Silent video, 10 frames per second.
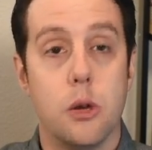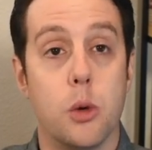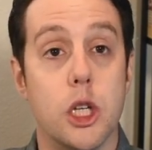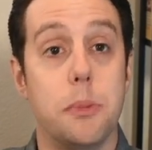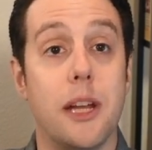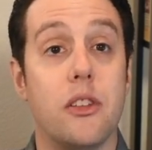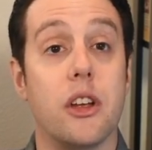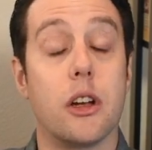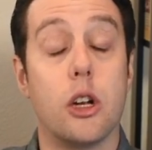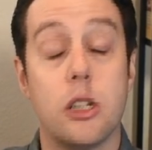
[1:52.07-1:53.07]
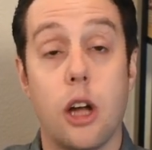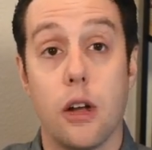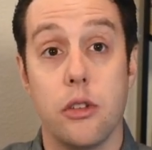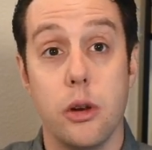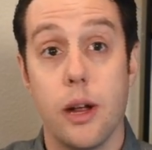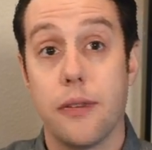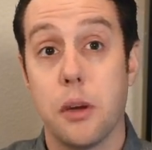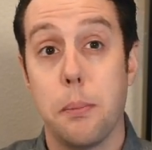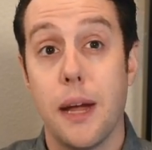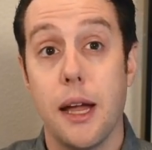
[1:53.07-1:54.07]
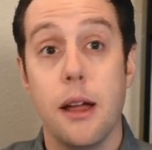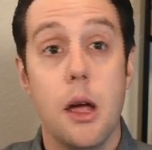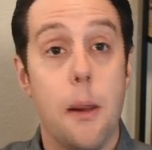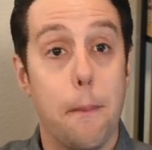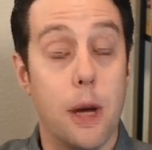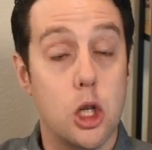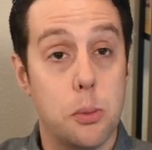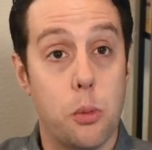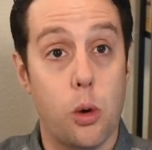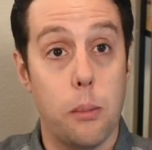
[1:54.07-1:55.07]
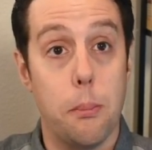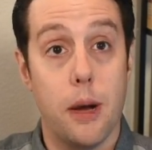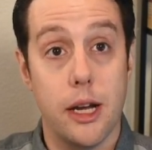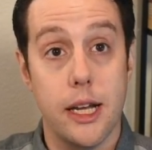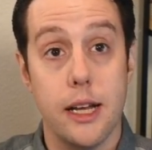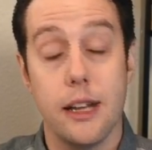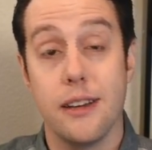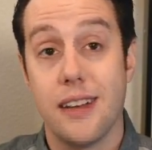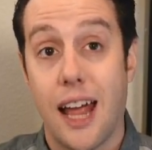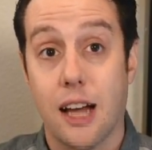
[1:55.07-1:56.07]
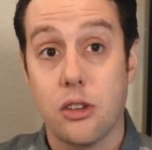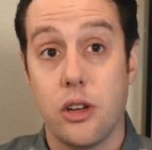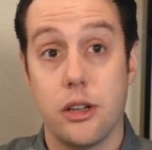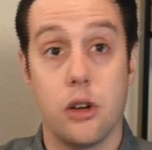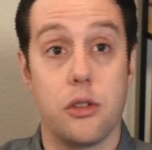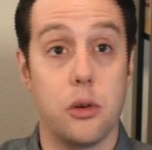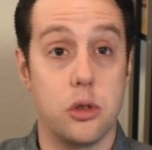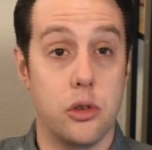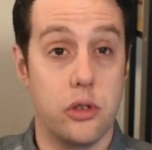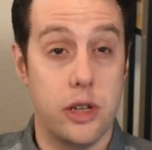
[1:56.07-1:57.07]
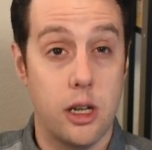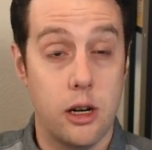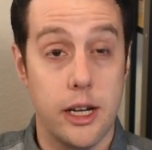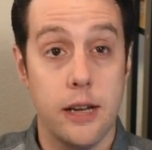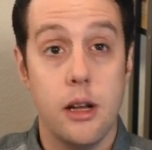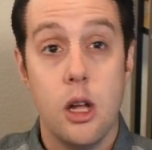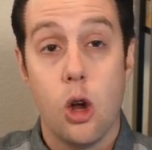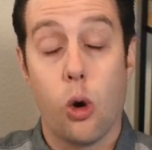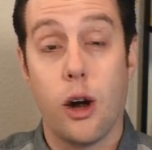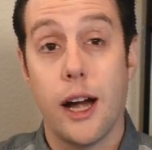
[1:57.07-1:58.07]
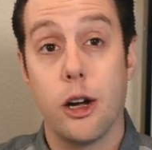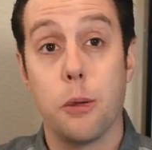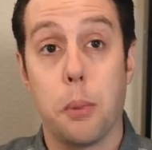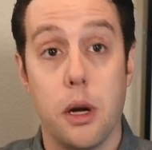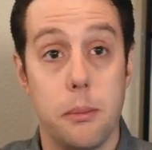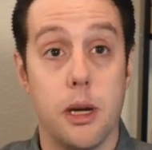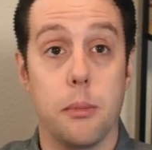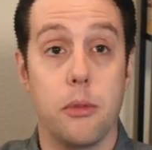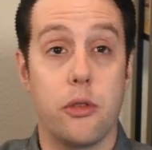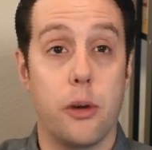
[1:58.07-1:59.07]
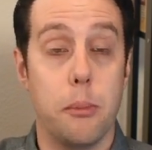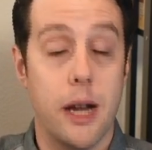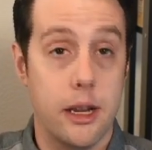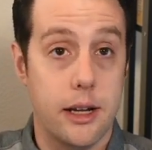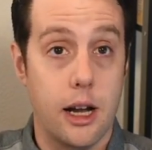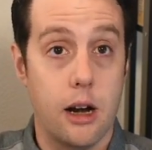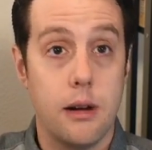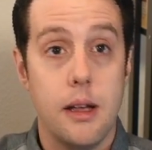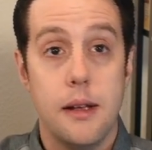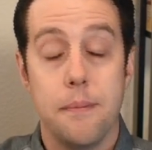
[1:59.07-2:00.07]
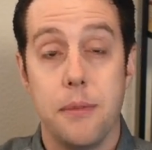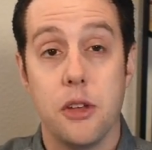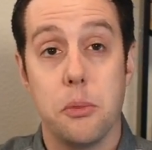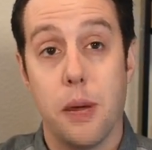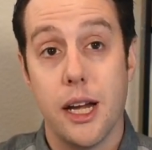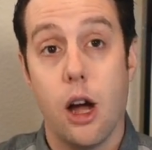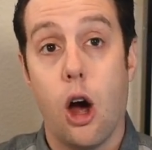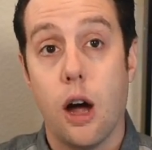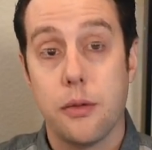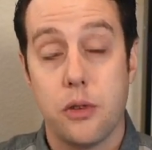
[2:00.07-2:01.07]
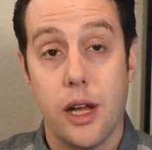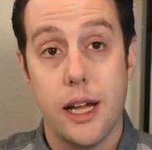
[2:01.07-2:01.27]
which means it could cause you to have to pay much more money in tax on your Social Security or higher premiums for Medicare. This might offset